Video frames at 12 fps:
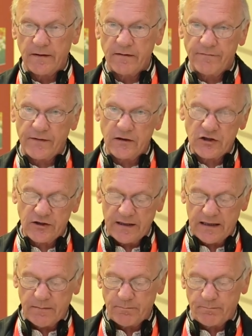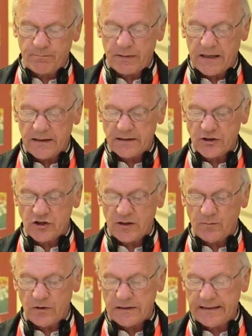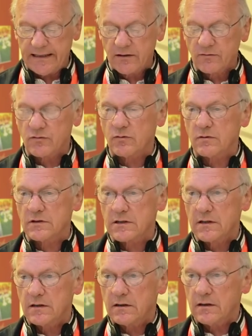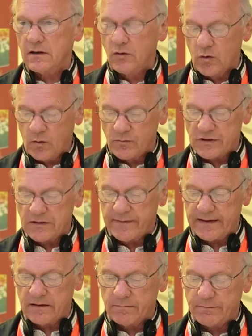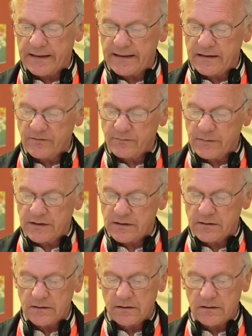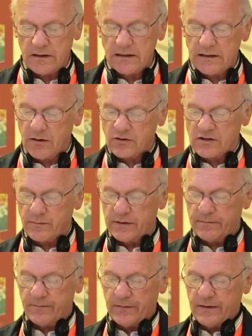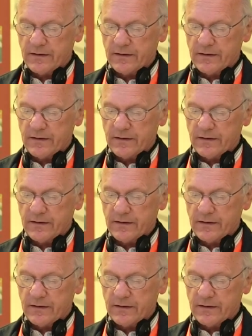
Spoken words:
functioning in partnership with legal rules and norms developed by government in the Ottoman